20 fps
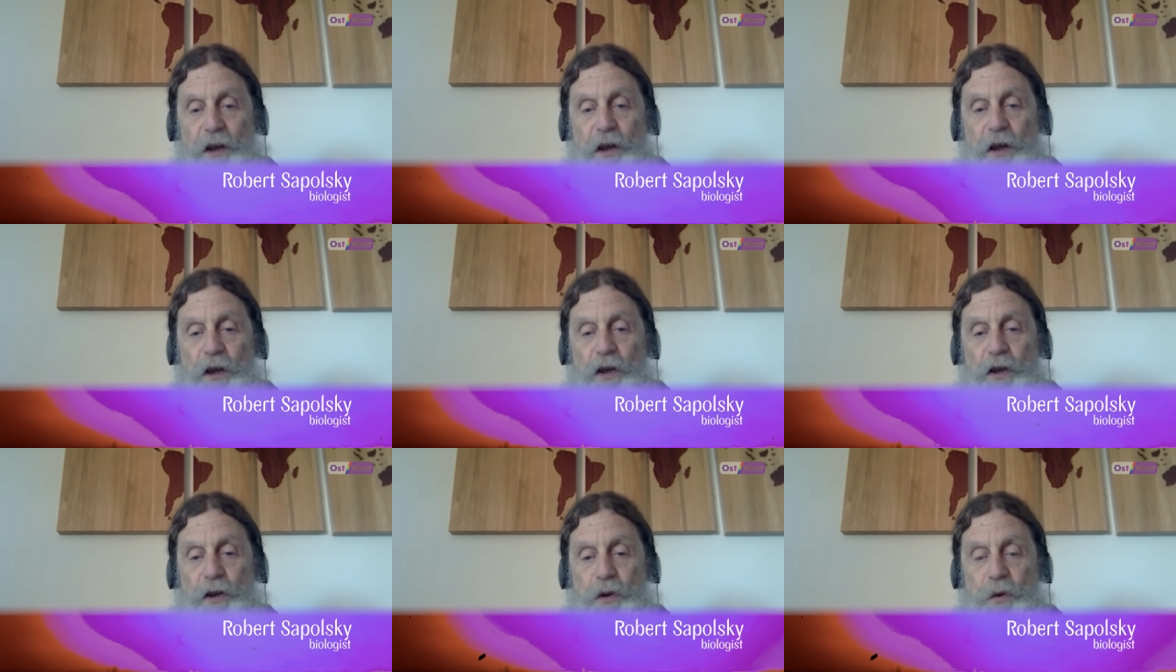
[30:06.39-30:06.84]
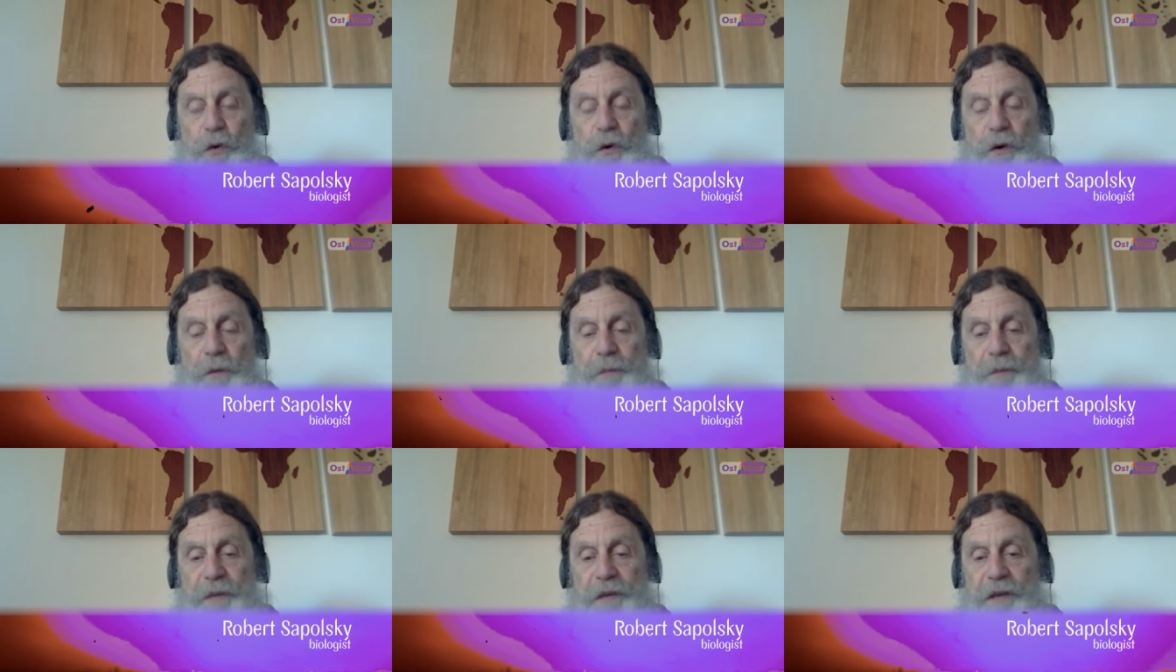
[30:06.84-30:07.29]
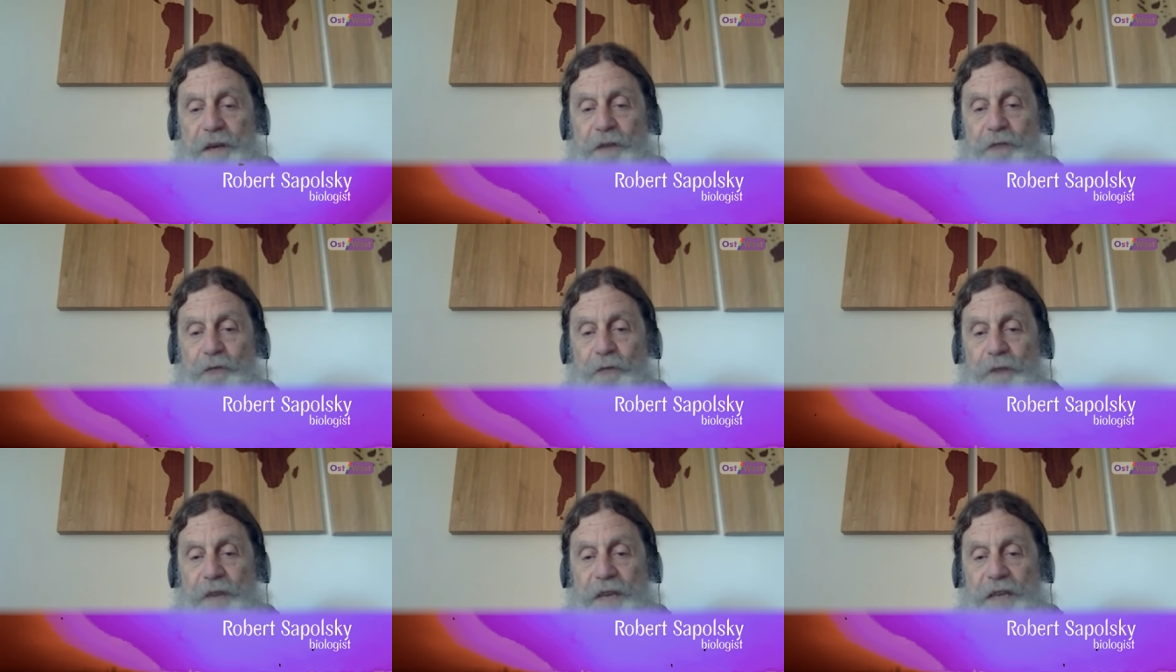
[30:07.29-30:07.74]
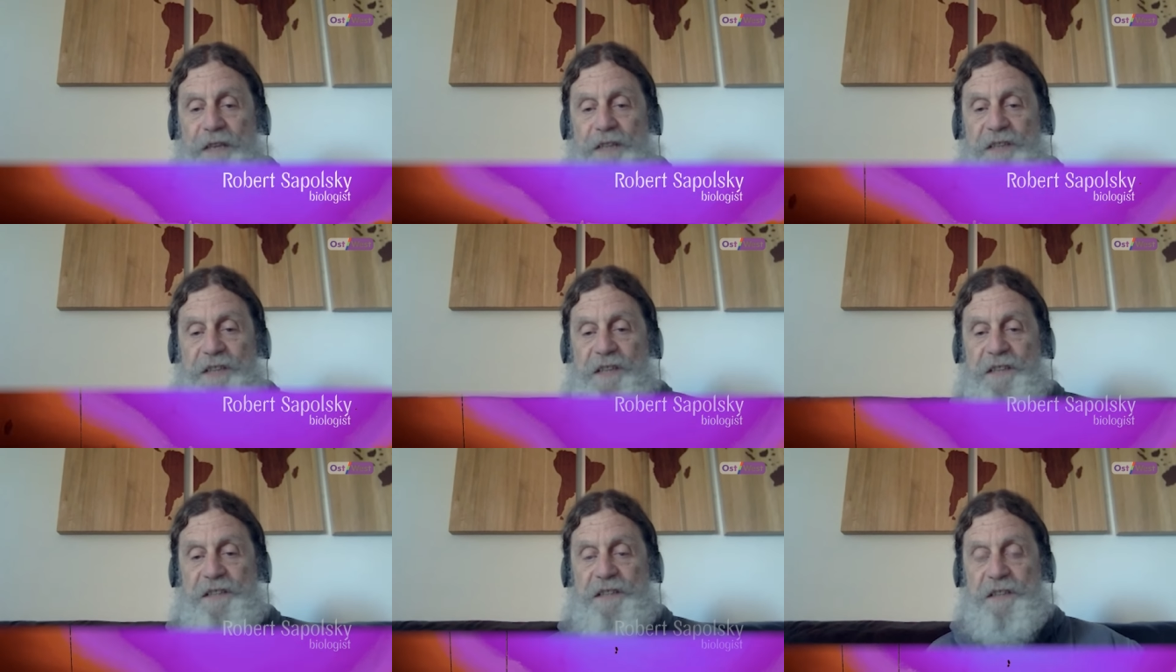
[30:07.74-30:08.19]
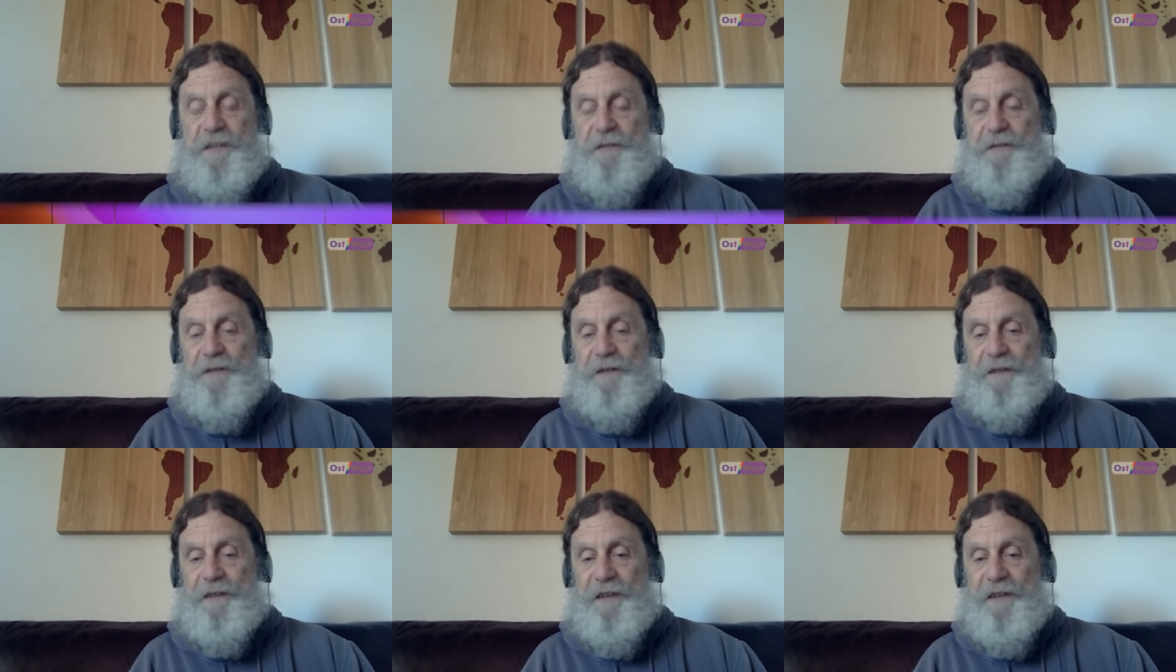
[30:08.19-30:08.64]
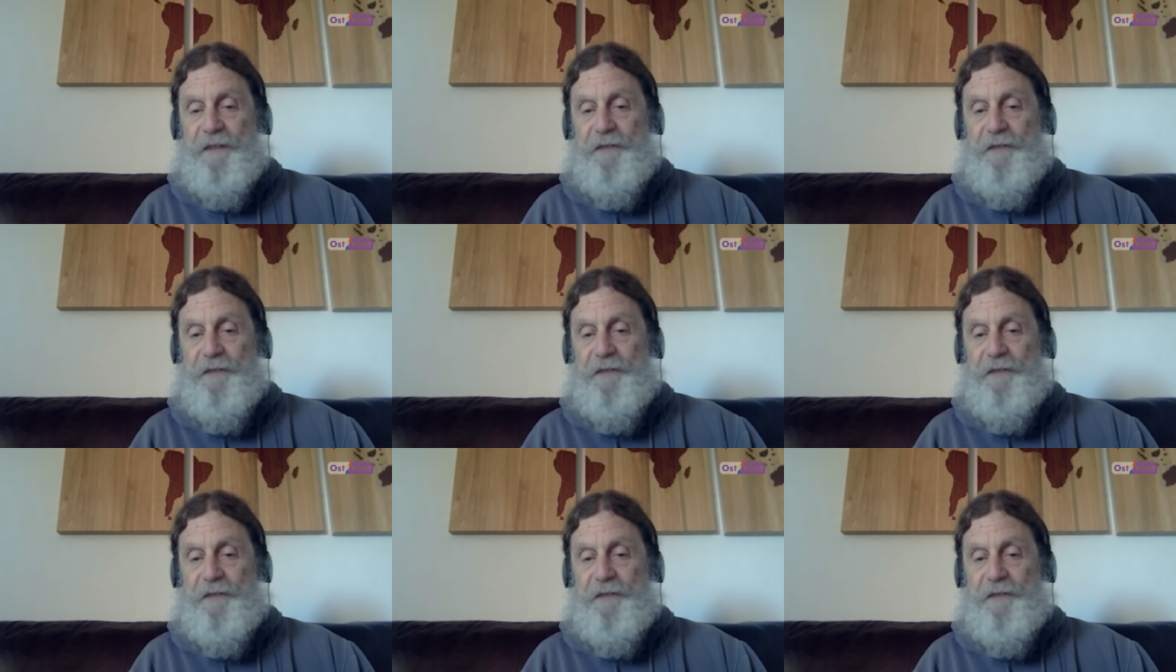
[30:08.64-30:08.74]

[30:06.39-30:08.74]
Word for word: you were being raised differently